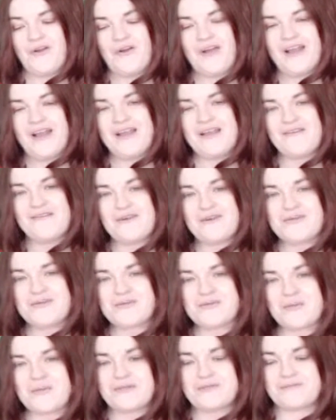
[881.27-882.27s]
Right,
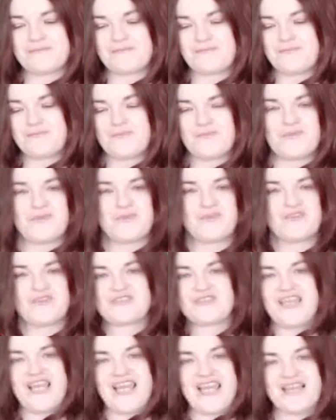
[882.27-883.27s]
first one.
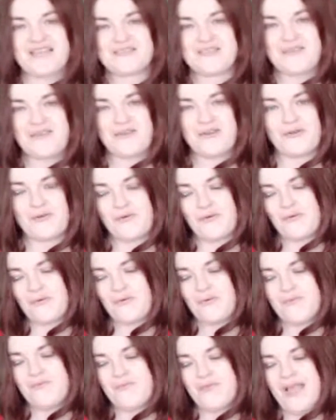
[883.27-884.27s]
Just guess if you don't
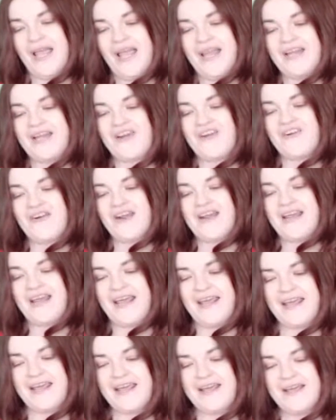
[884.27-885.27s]
know. In
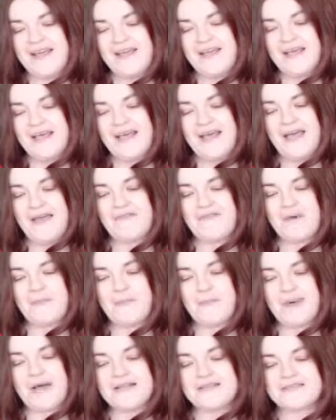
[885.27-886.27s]
cricket, if a
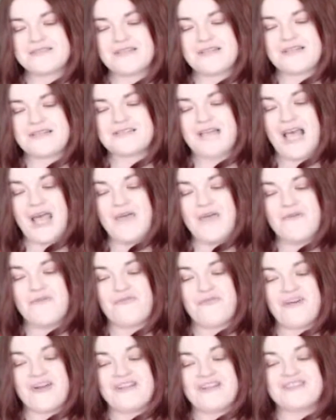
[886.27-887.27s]
batter is out
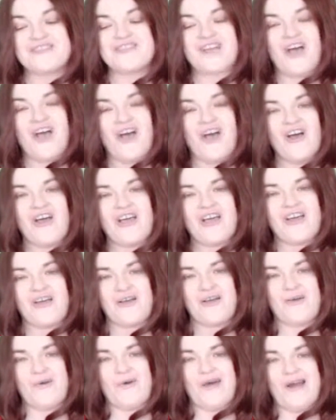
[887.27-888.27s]
for a duck,
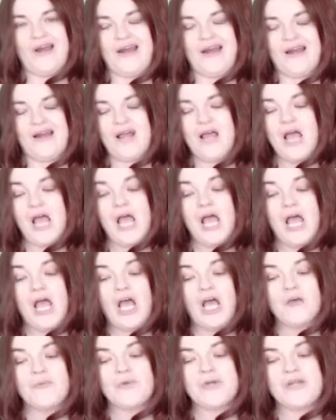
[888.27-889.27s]

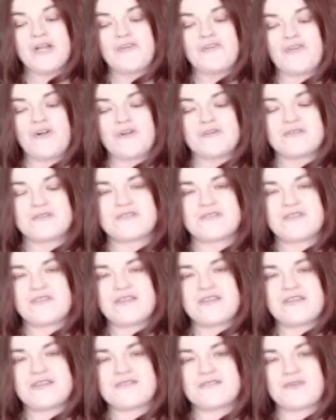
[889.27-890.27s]
how many runs did
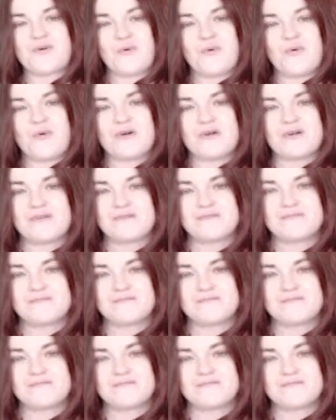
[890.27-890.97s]
they score?